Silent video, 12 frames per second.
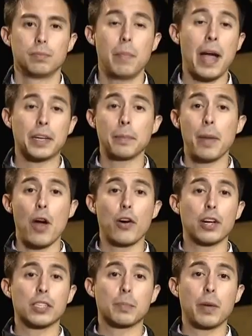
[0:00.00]

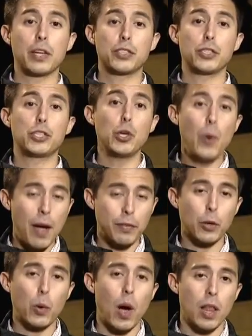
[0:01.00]
McNamara explains you do have
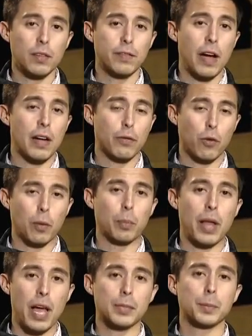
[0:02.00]
to qualify for a
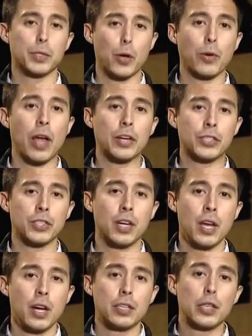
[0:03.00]
plasma donation.
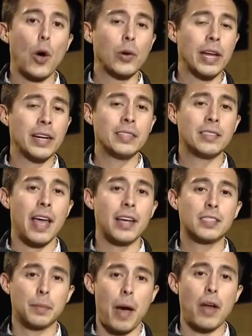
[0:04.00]
Donating
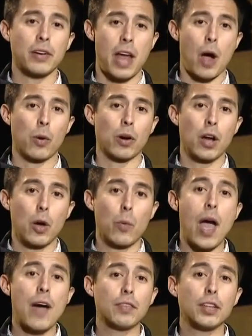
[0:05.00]
takes about an hour.
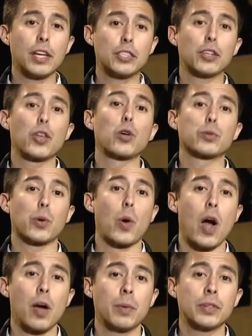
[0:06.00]
We have a link to those
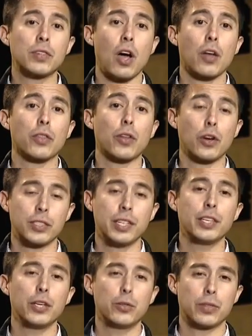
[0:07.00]
requirements on
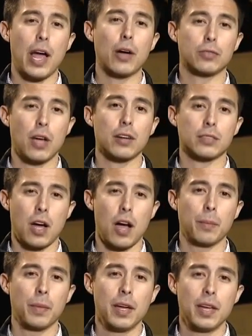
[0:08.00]

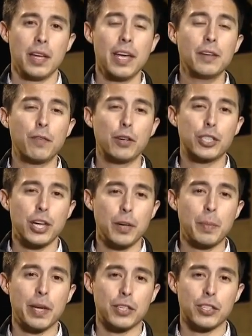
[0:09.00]
13newsnow.com. In Virginia
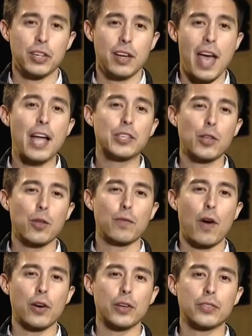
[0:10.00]
Beach, Angelo
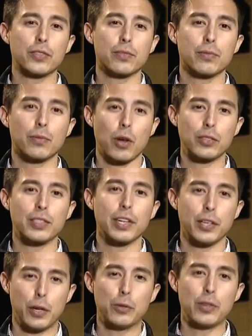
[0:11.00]
Vargas,
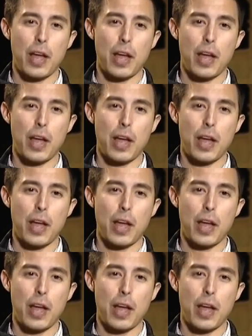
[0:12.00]
13 News